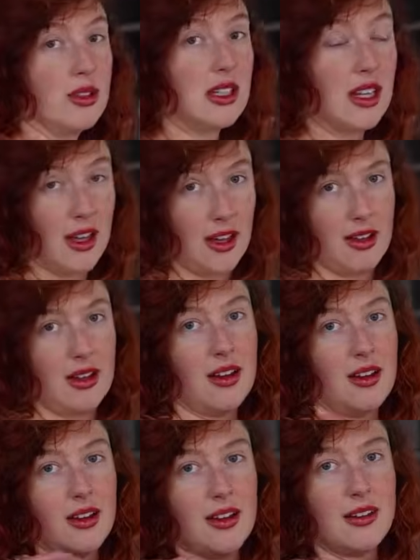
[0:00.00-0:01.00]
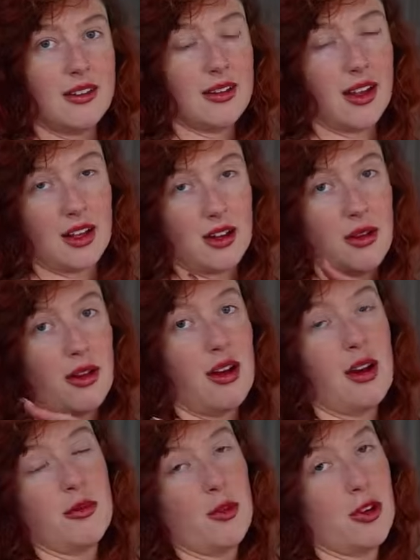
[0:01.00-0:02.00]
to get like
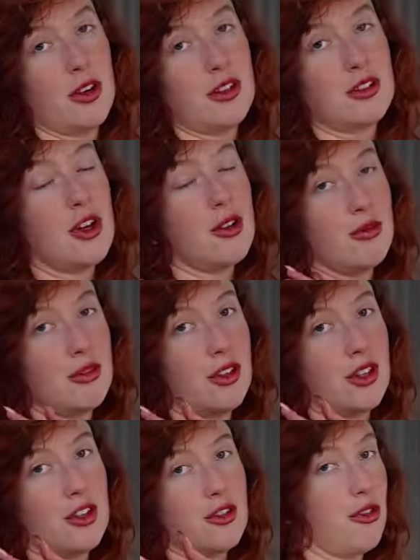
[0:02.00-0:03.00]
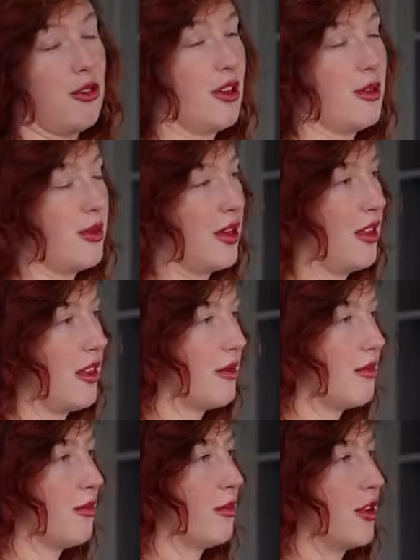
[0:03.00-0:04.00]
a more toned looking shoulder, but
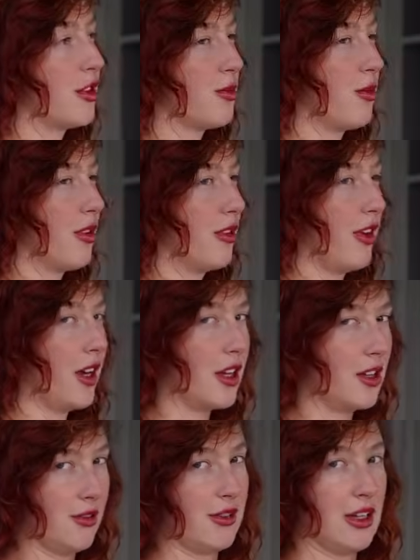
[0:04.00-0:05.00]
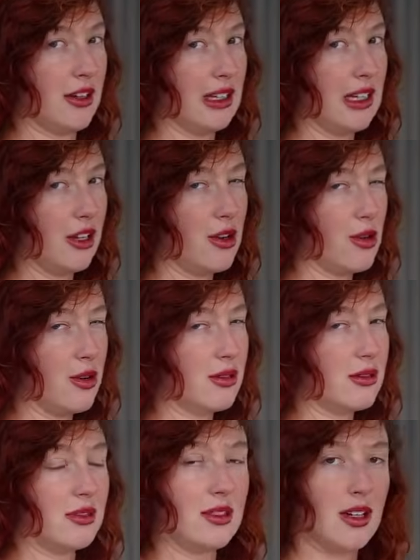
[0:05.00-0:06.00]
there's more of like a utility goal
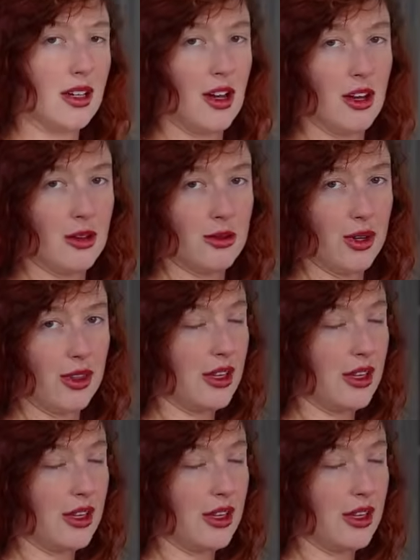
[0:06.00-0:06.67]
with